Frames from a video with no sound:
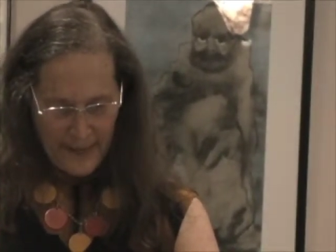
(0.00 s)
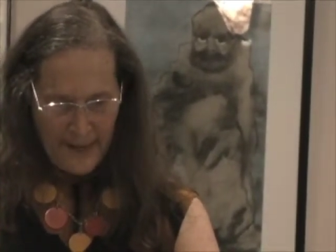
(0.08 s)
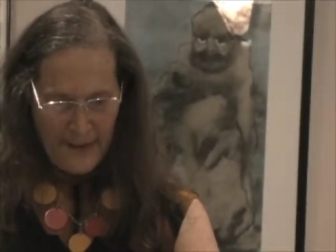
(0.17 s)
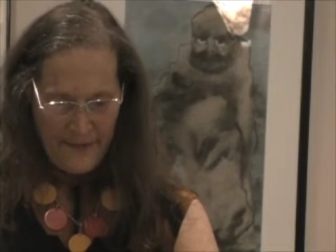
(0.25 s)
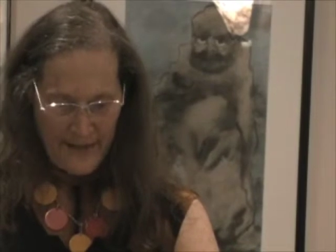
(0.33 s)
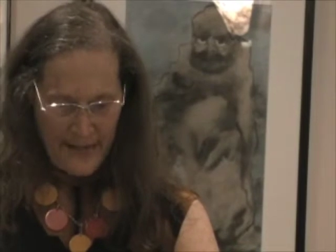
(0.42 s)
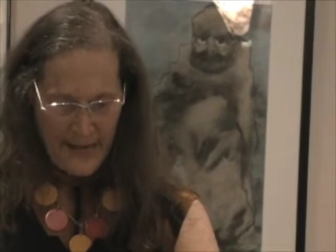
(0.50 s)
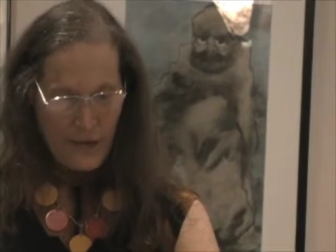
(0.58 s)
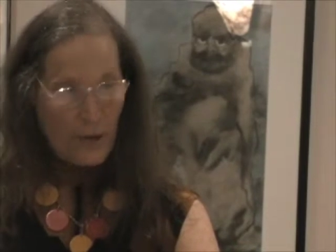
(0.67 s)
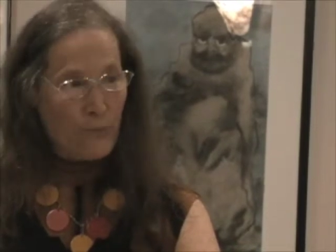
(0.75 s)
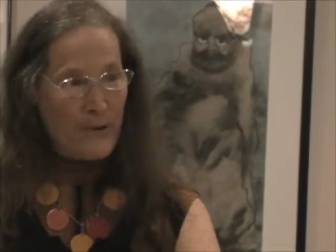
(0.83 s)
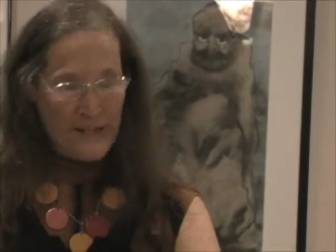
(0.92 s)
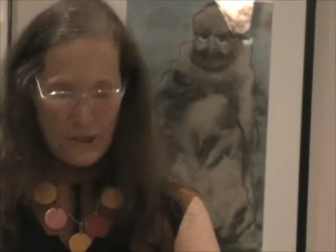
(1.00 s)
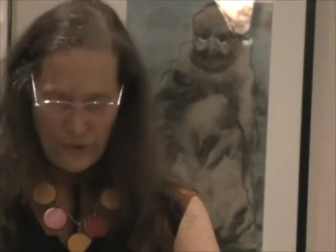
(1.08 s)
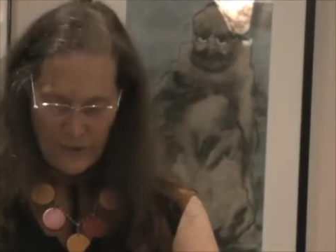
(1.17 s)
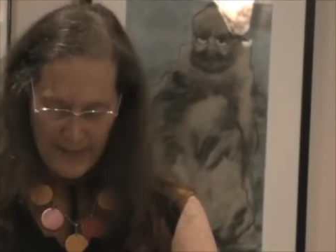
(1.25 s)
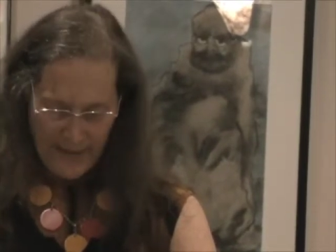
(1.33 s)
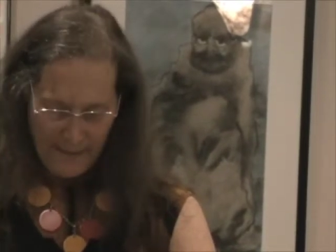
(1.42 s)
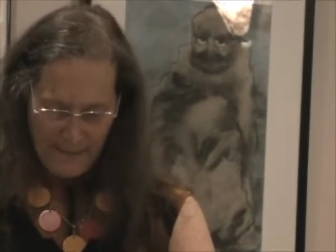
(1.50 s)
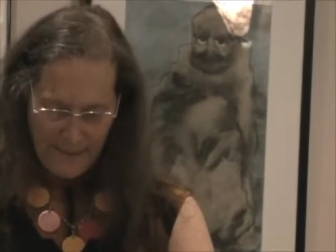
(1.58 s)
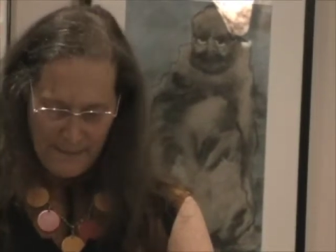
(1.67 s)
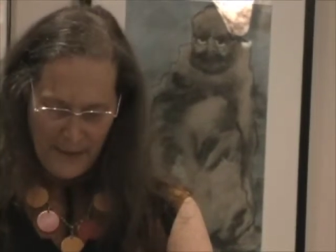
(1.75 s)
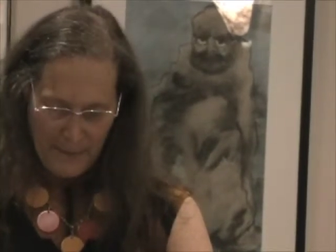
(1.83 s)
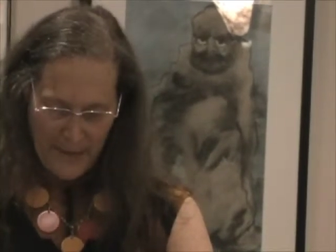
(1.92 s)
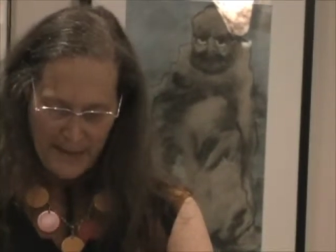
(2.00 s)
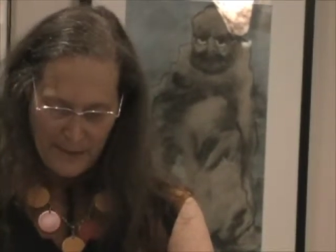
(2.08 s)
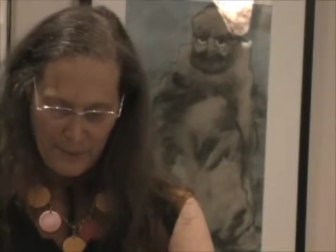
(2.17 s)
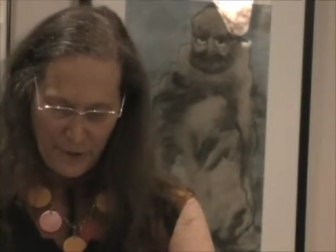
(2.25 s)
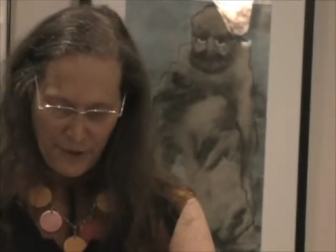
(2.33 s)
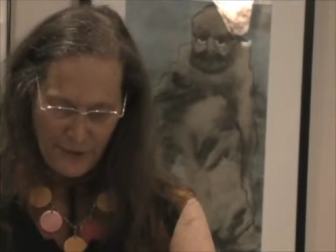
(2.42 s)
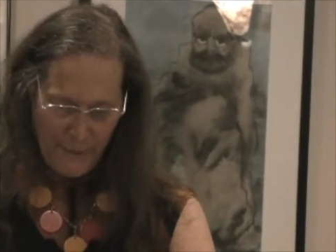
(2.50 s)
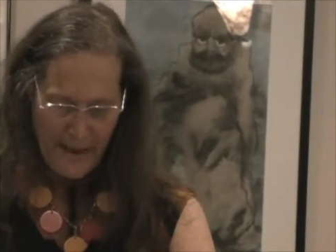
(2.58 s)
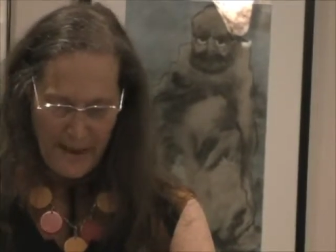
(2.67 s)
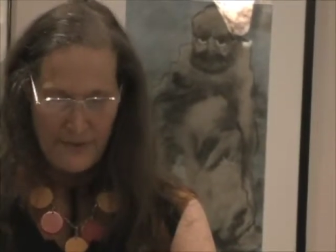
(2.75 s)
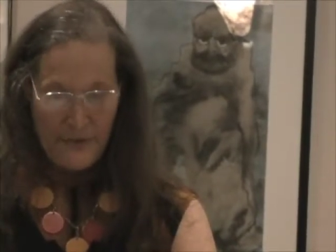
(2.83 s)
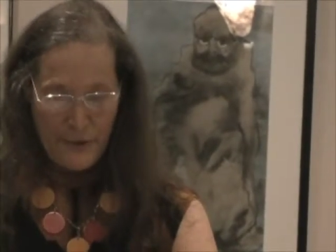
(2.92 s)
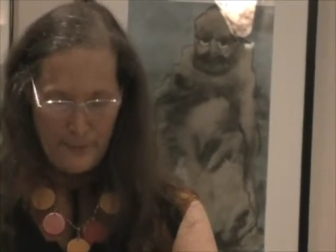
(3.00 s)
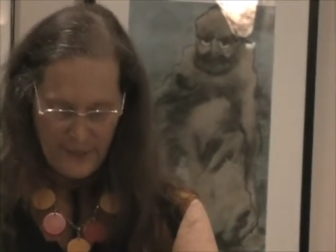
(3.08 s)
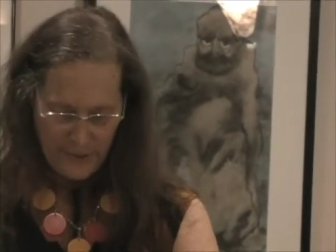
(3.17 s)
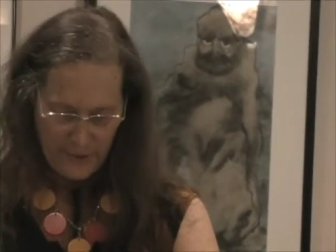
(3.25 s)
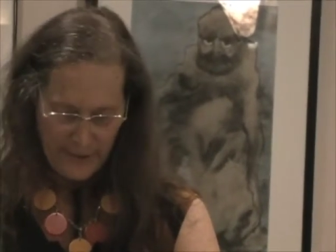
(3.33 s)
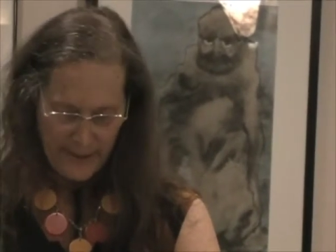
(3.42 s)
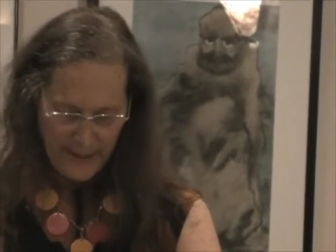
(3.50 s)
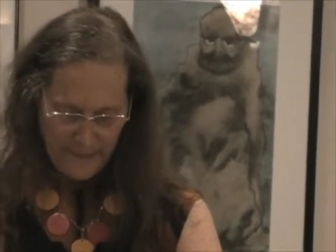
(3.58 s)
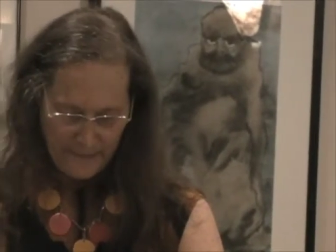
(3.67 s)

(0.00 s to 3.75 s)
If I can't rescue them, maybe I can put them out of their misery.